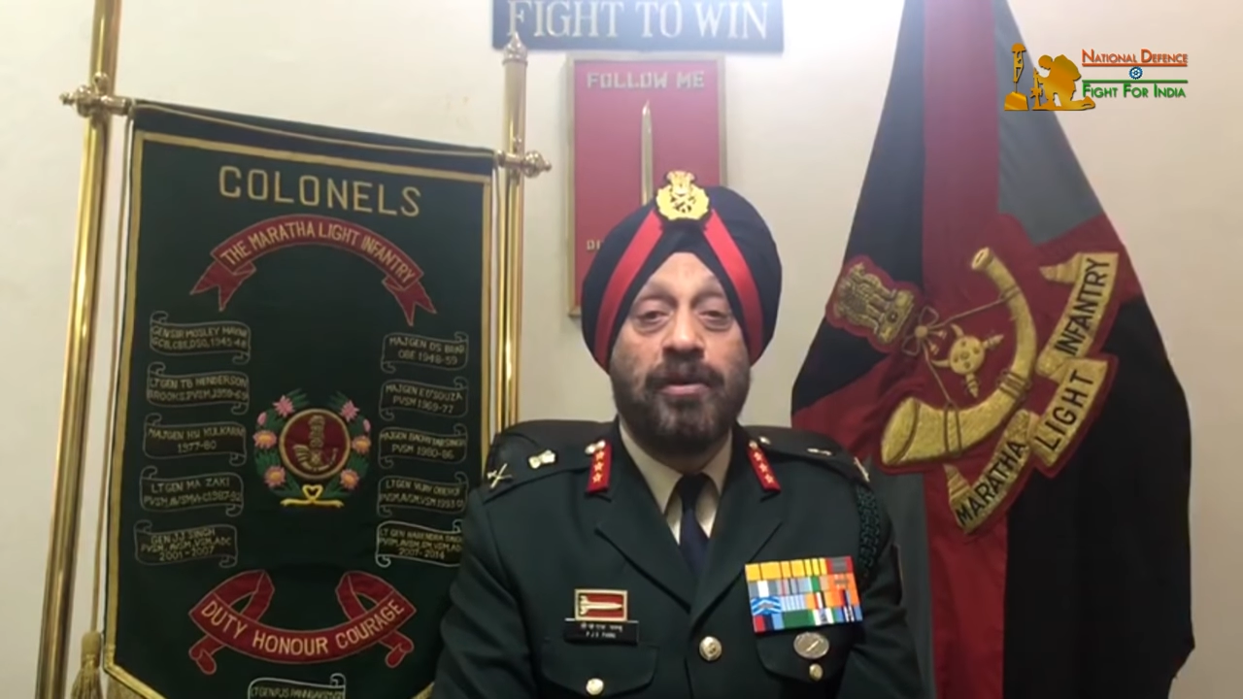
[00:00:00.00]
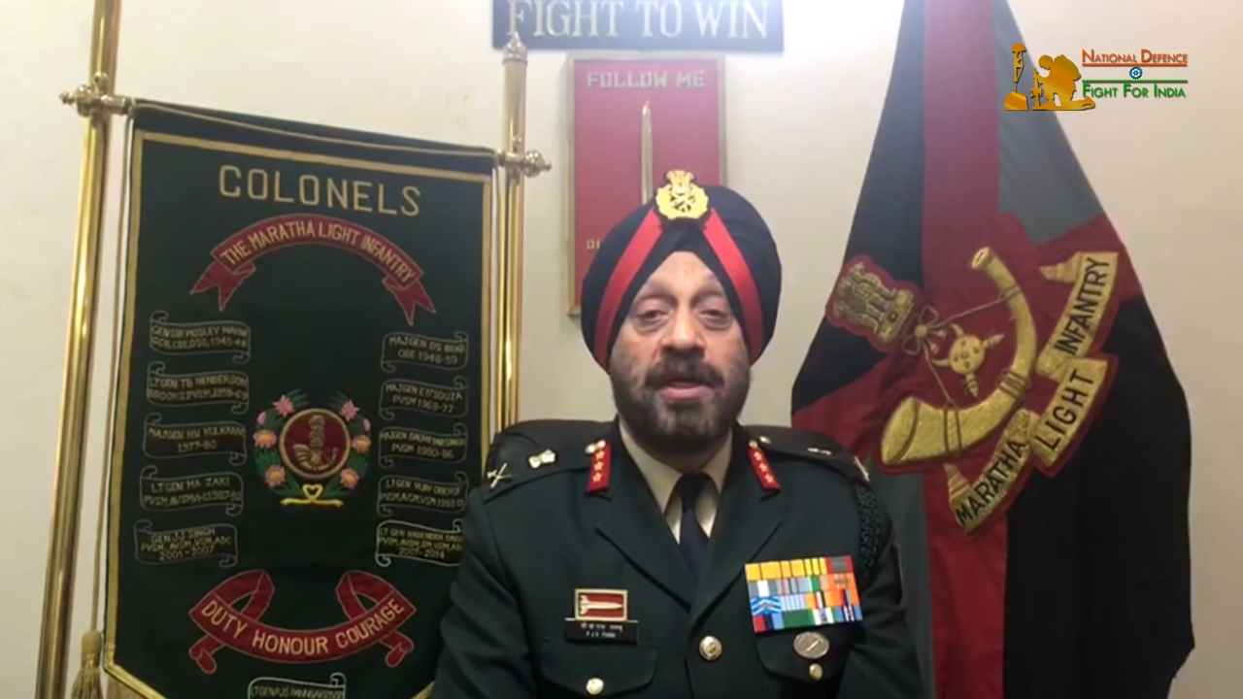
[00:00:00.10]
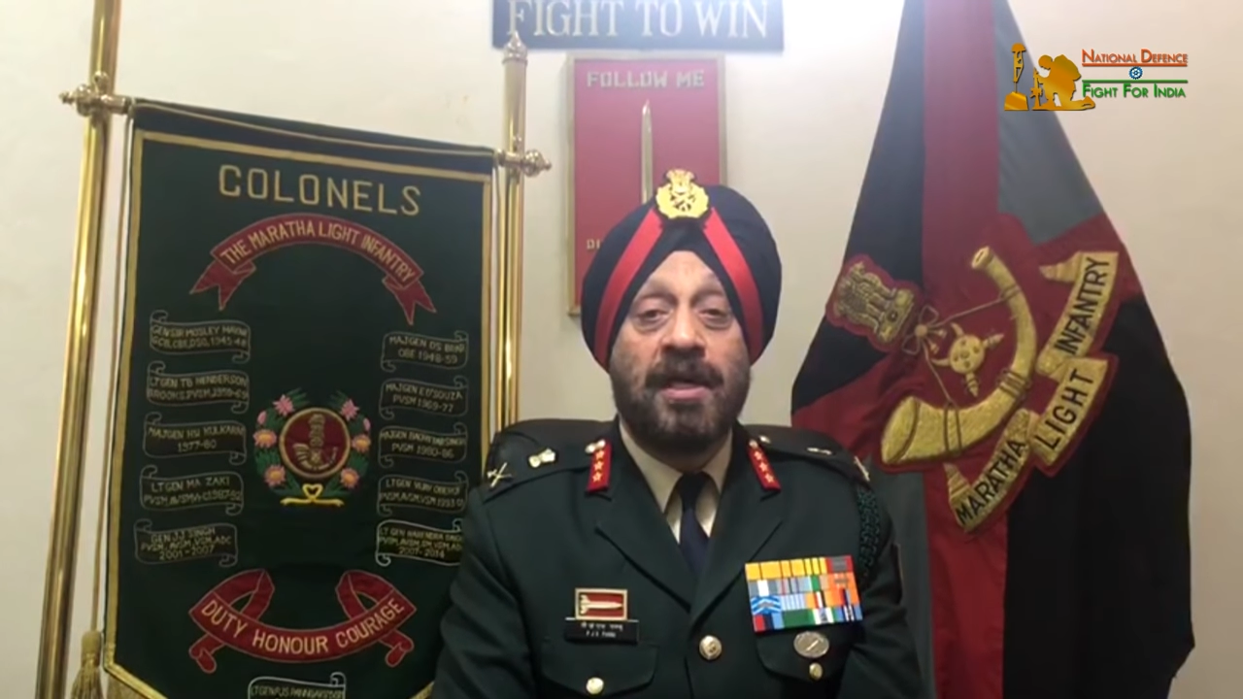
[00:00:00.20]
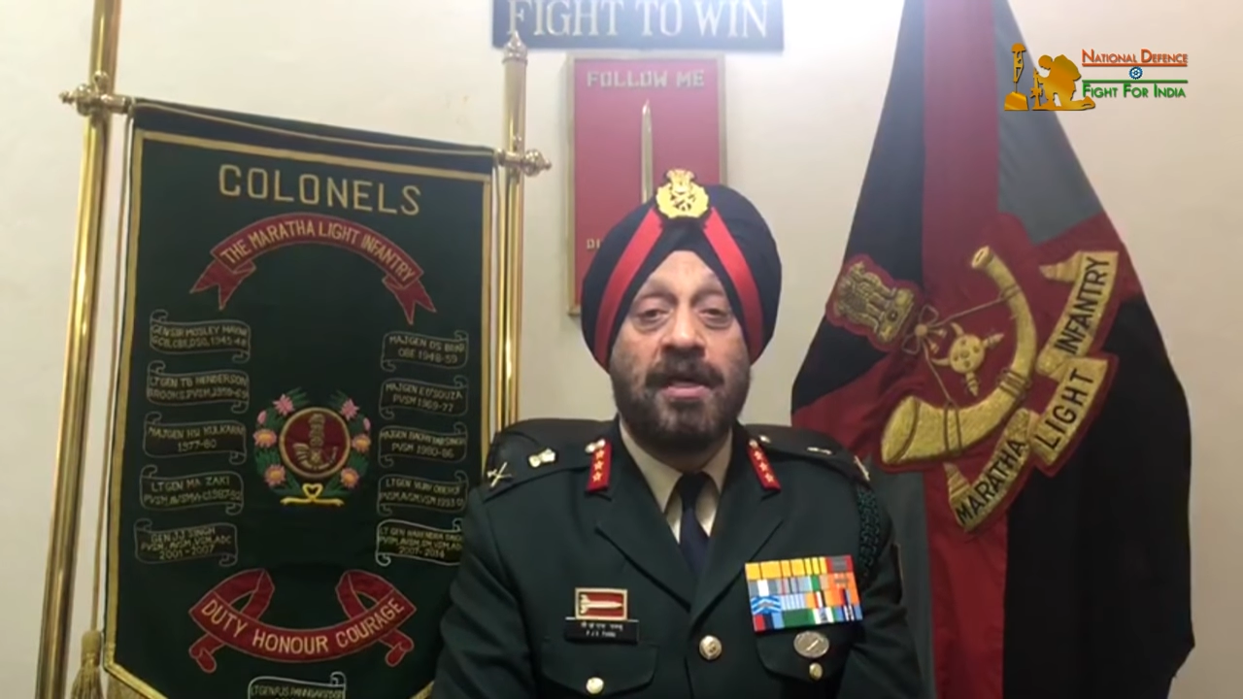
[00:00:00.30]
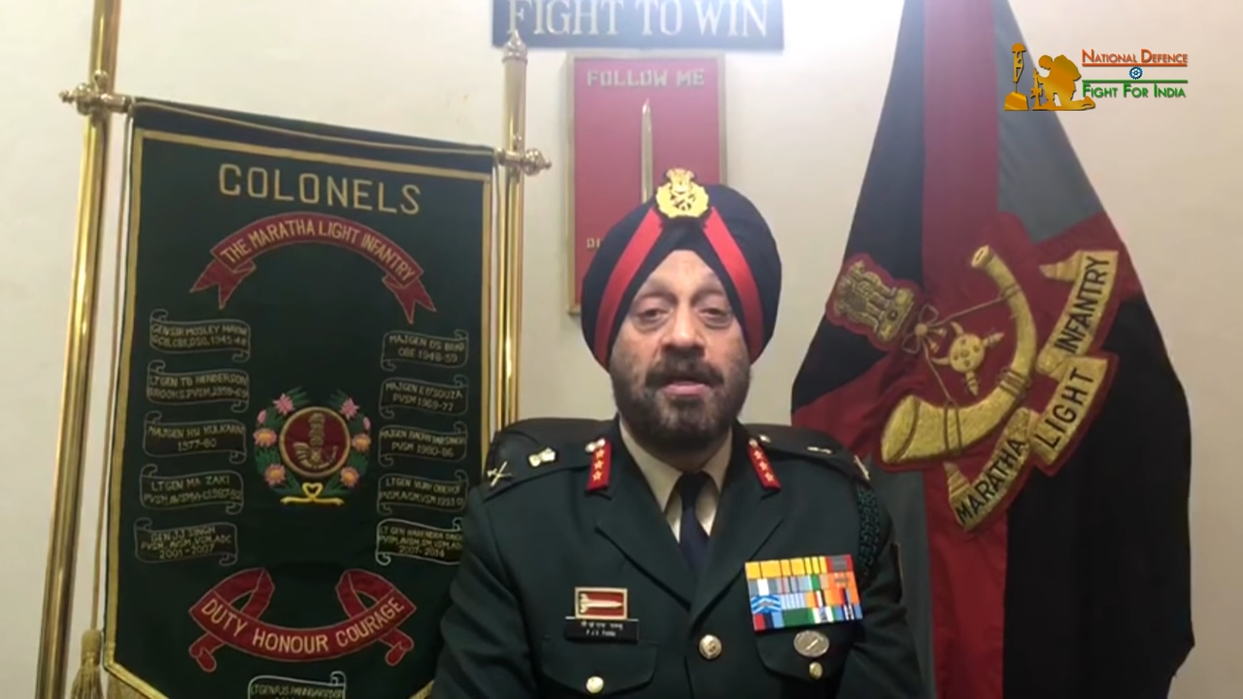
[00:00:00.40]

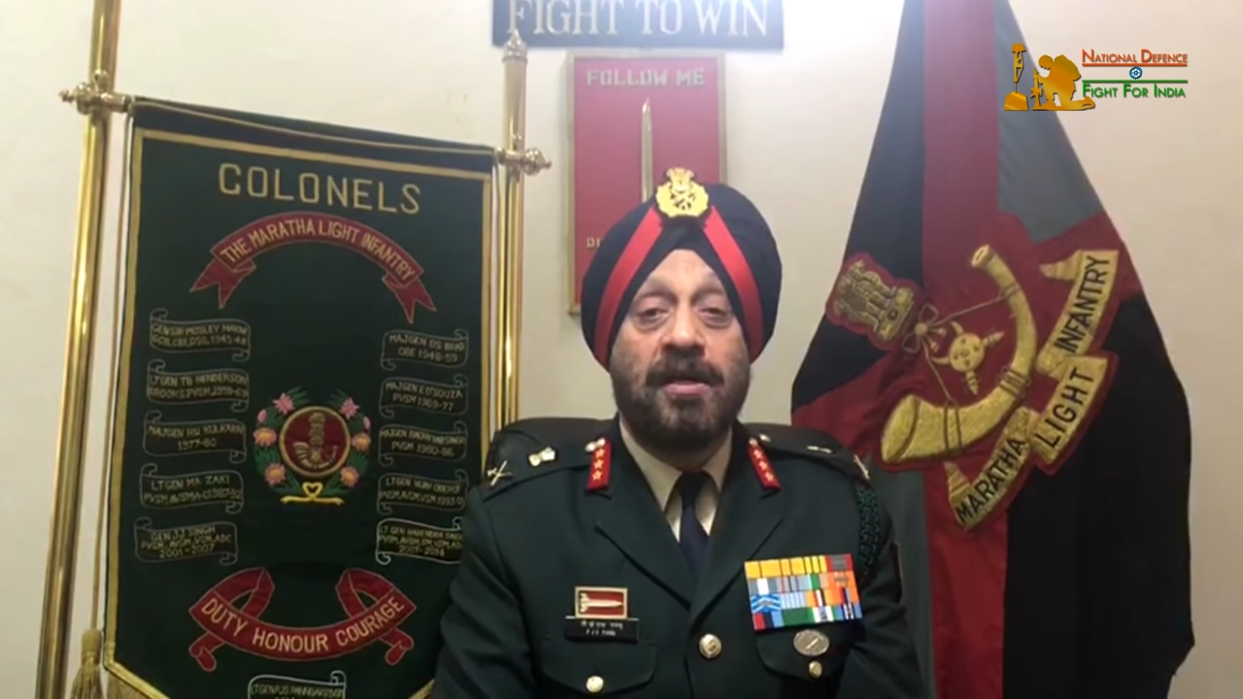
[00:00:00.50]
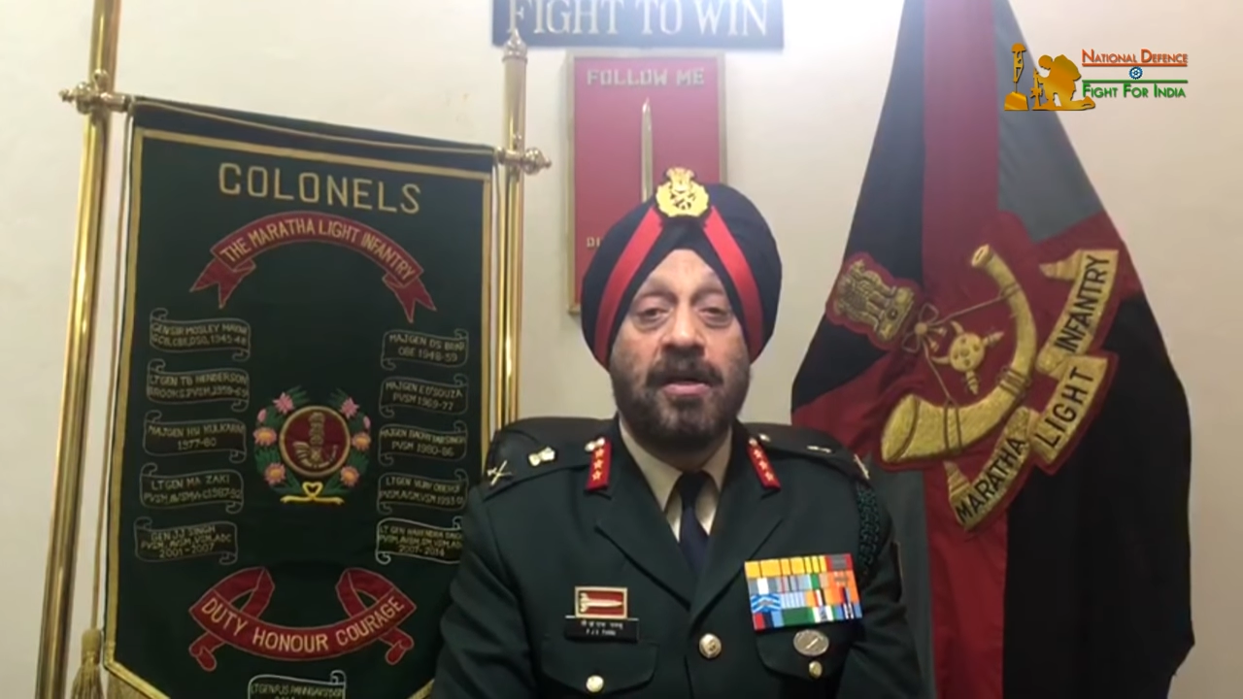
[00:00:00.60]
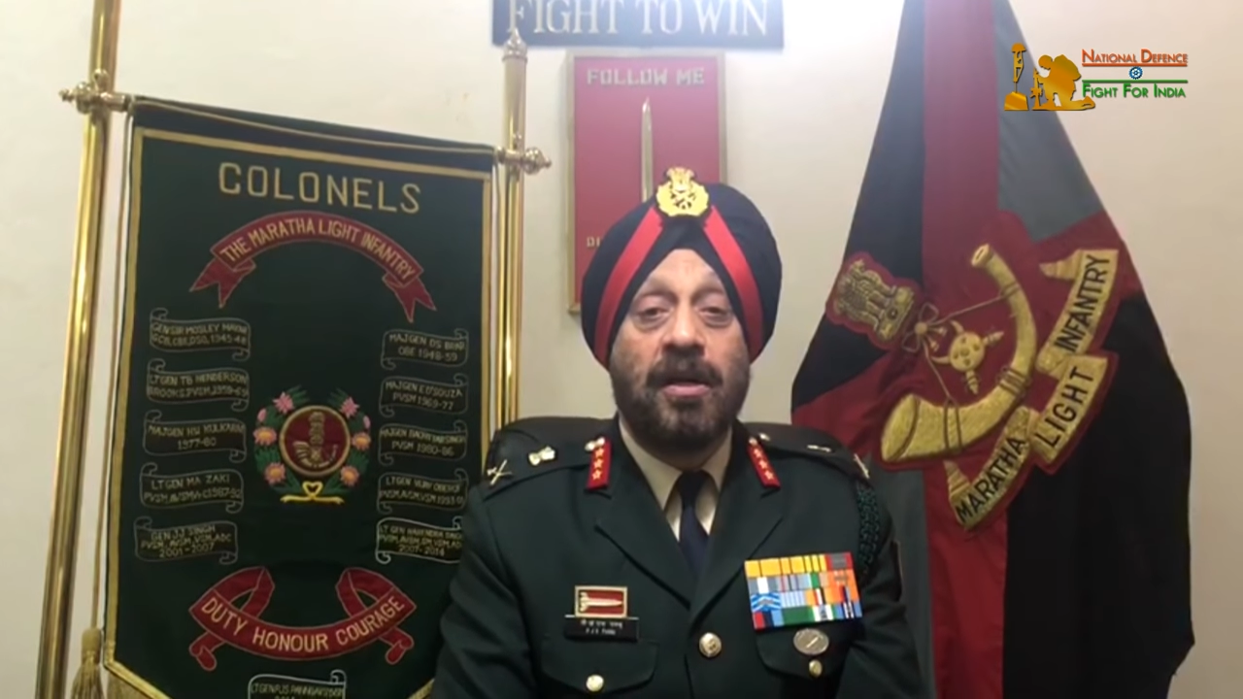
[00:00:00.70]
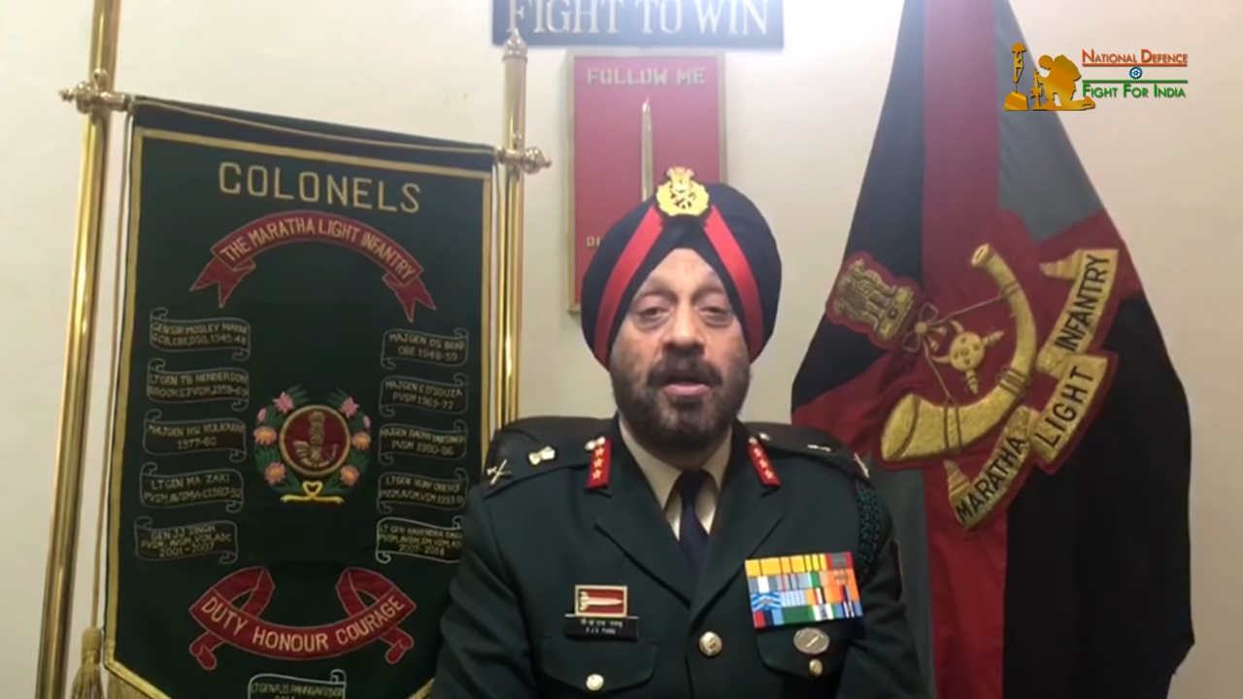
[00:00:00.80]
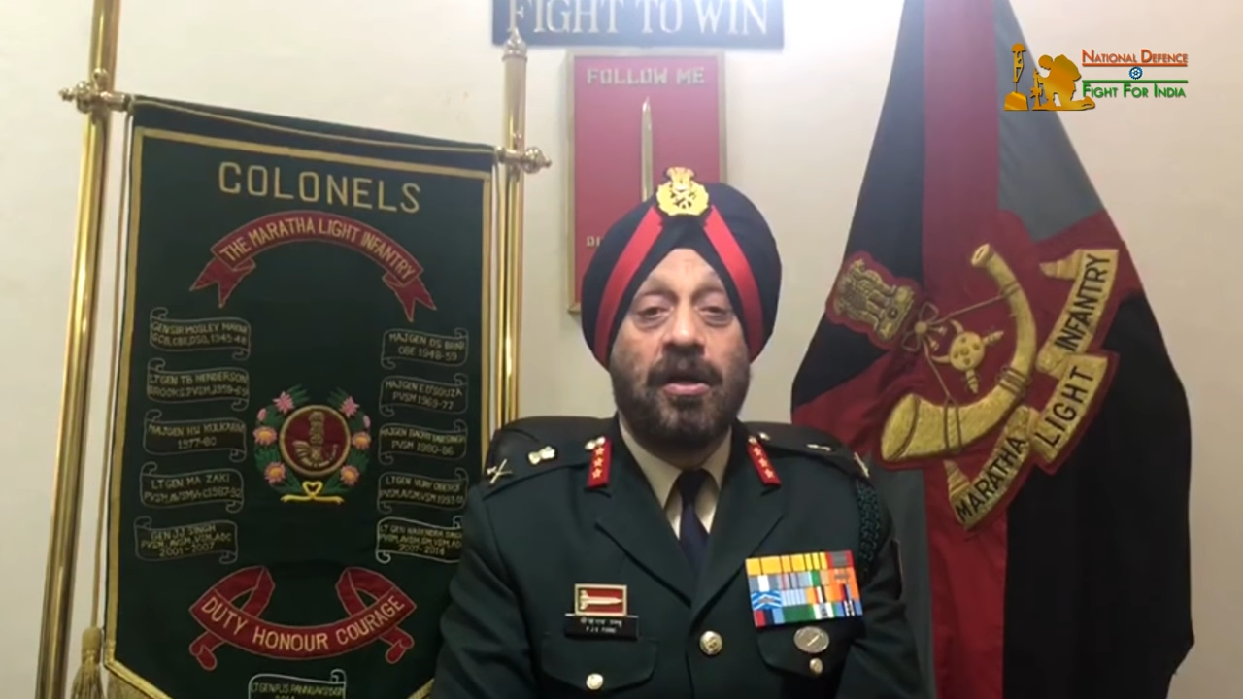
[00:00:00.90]
Battalion